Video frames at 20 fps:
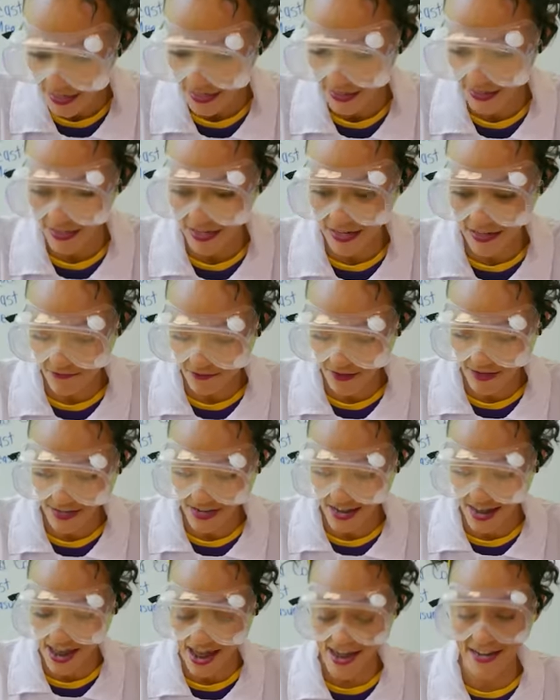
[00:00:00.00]
And then we're
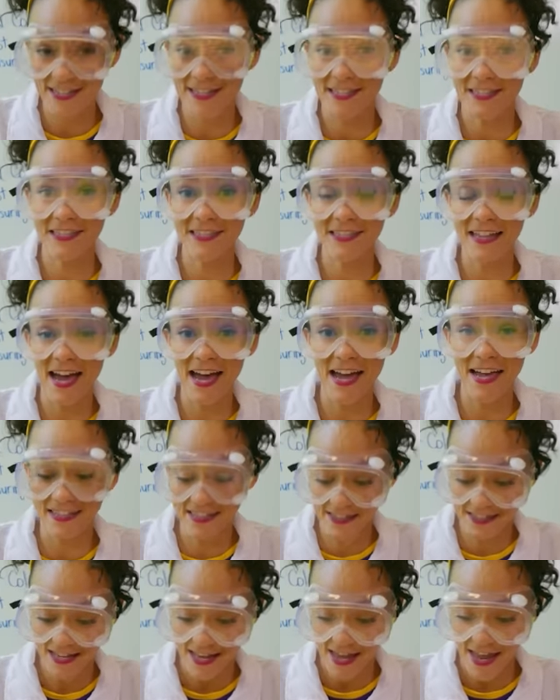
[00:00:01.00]
gonna add it to the
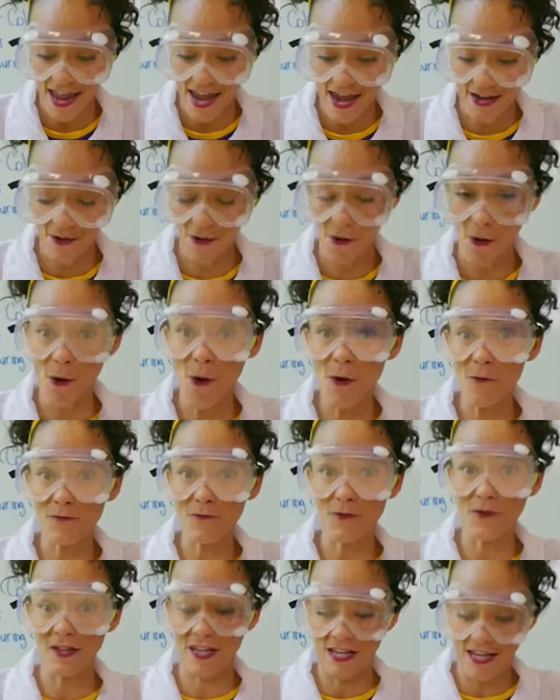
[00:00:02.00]
glass and
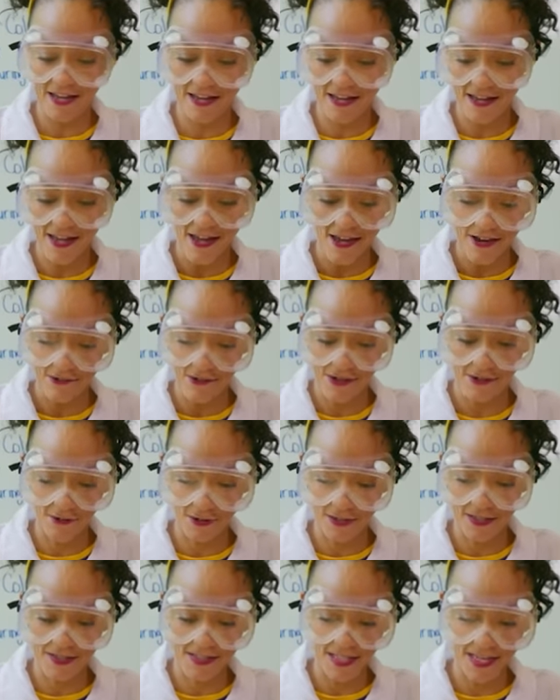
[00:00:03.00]
hopefully we
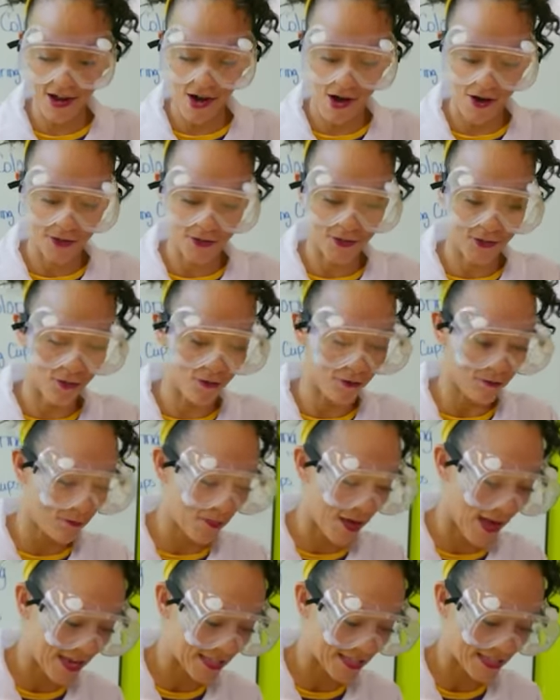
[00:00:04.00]
will see our
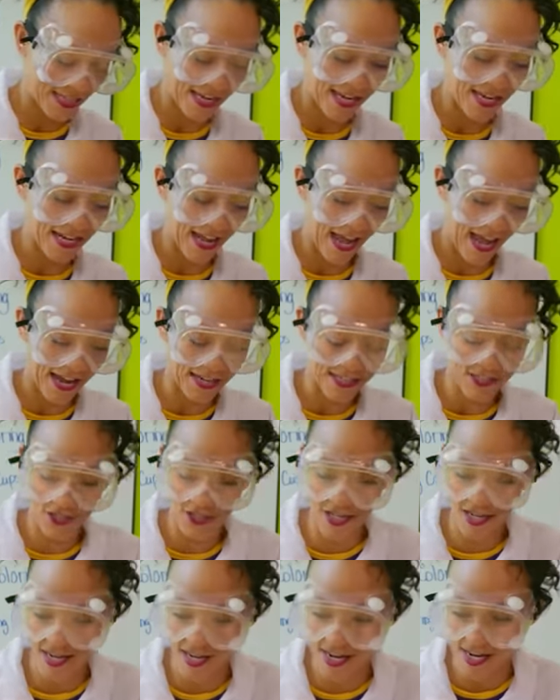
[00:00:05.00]
toothpaste in
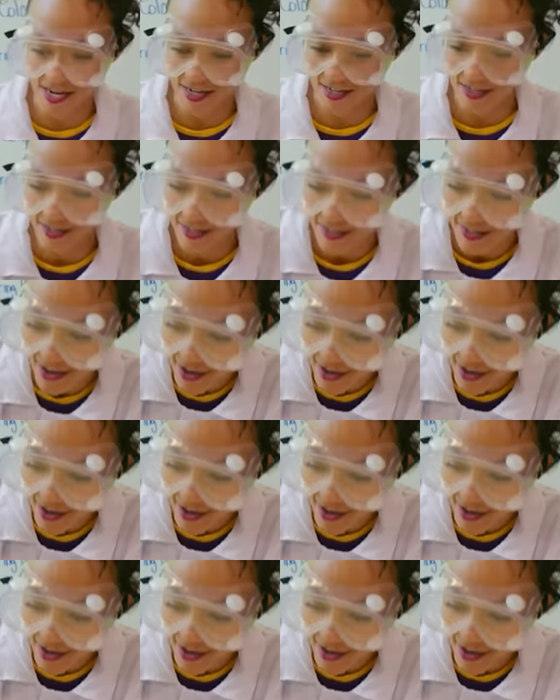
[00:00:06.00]
action.